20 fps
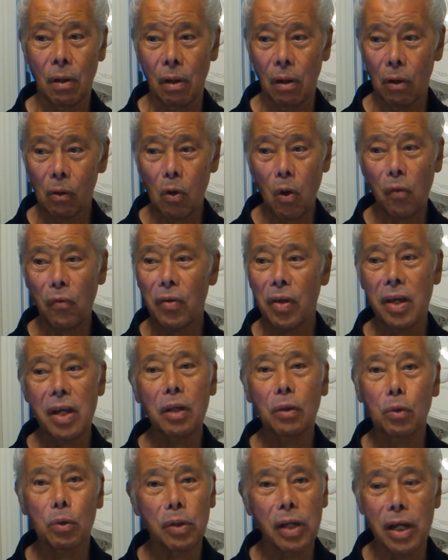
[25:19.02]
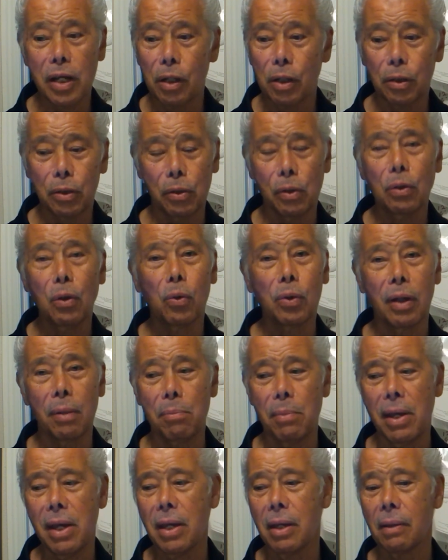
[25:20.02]
Look over here to tell you this. Don't look at
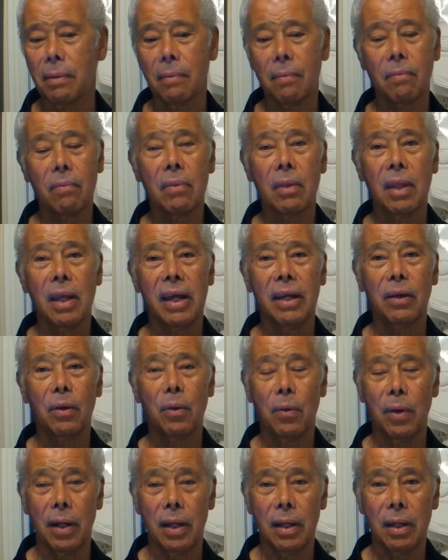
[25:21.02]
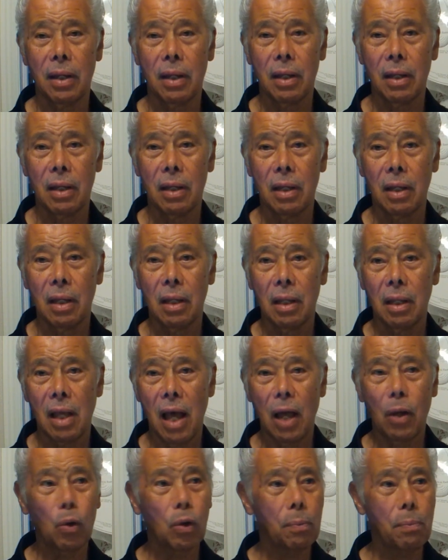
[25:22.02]
me, in a way.
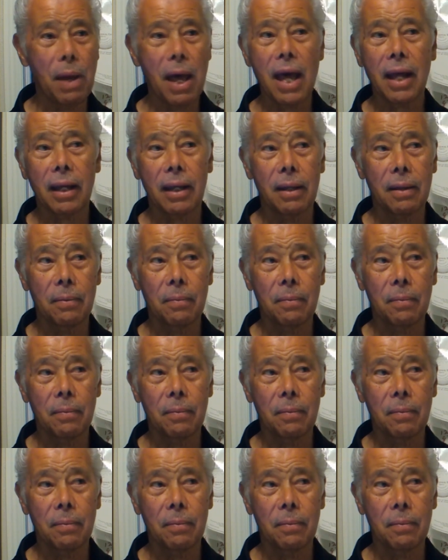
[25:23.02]
I look back.